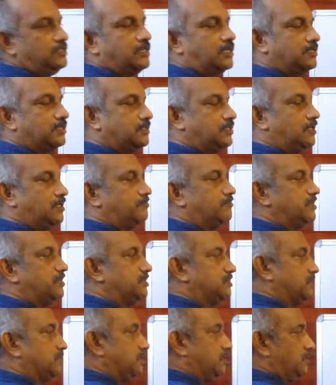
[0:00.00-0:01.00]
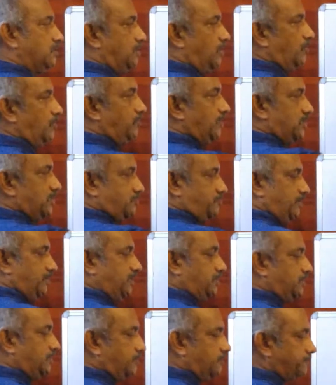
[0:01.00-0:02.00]
are the numbers. Now we'll
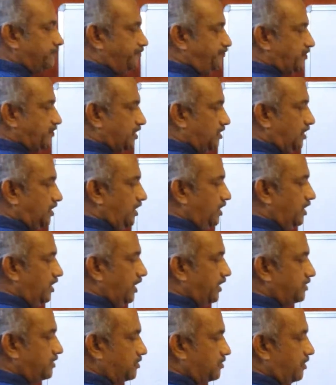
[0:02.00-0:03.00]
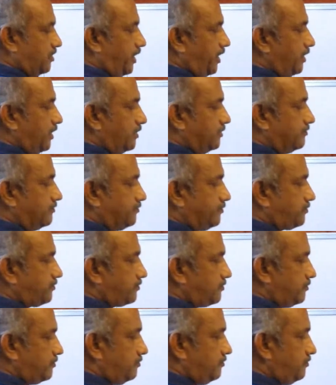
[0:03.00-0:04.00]
split 3x square
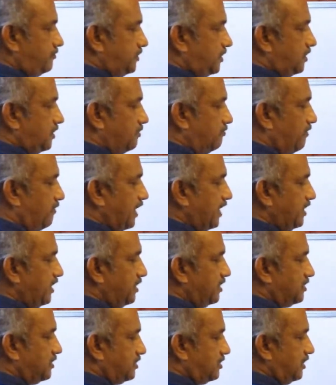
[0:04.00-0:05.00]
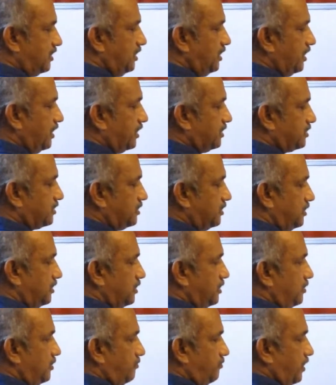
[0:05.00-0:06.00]
minus 3x
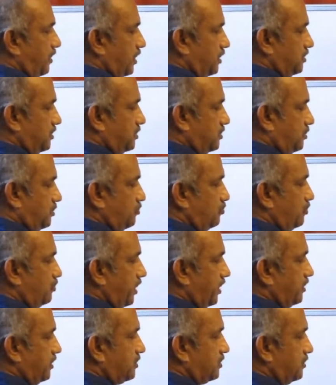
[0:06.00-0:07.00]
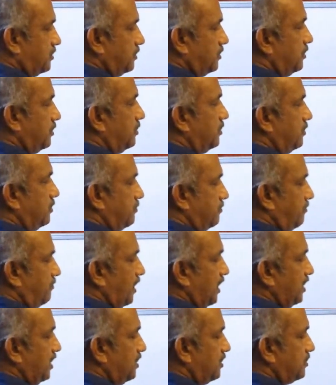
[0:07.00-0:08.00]
plus 2x
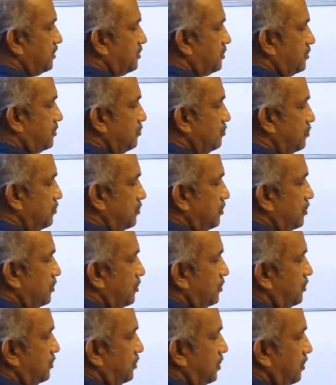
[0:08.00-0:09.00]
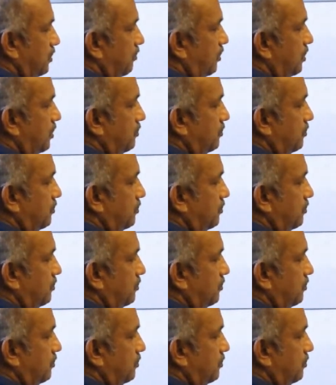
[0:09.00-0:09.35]
minus 2 is equal to